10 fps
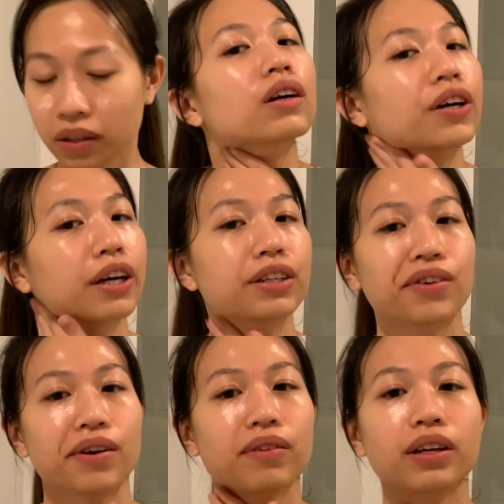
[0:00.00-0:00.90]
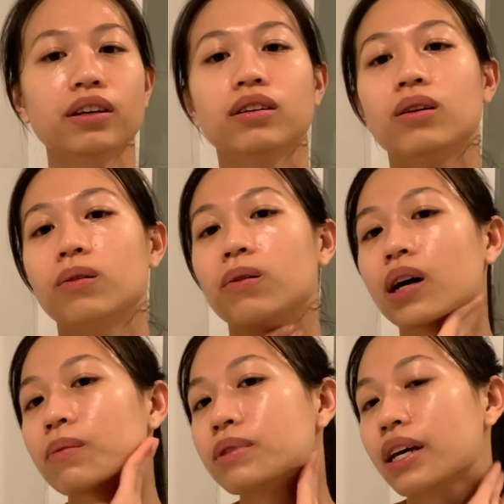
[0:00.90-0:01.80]
Okay, so I've like
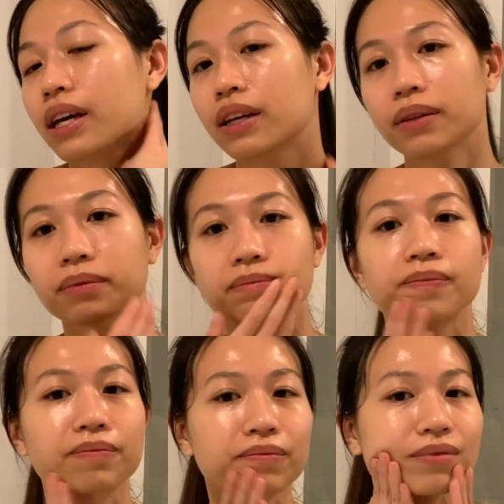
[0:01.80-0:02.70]
rubbed in